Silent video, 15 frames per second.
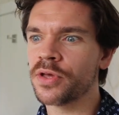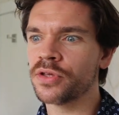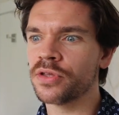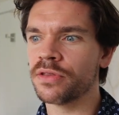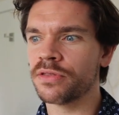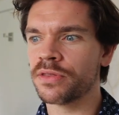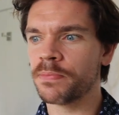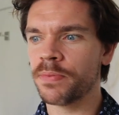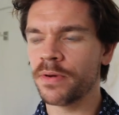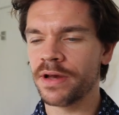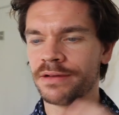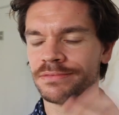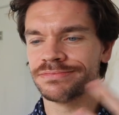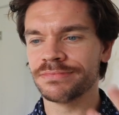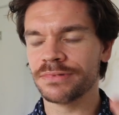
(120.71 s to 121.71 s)

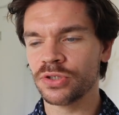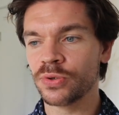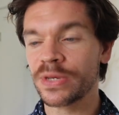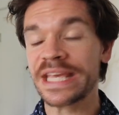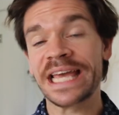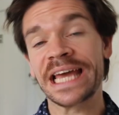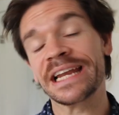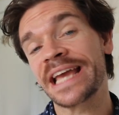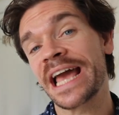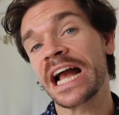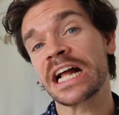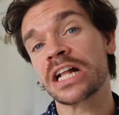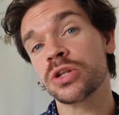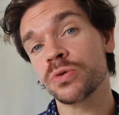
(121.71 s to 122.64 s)
you can kind of get